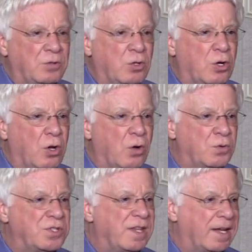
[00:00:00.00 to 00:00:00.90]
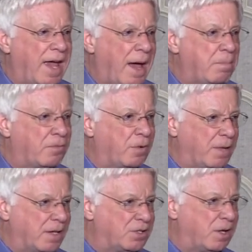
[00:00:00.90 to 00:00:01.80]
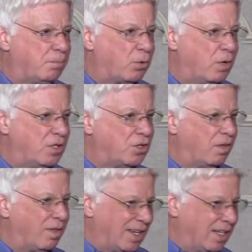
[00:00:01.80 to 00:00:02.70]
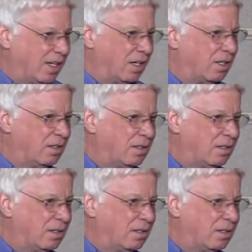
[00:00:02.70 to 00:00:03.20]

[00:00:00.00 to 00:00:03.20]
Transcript: to close the gap from that separation thinking.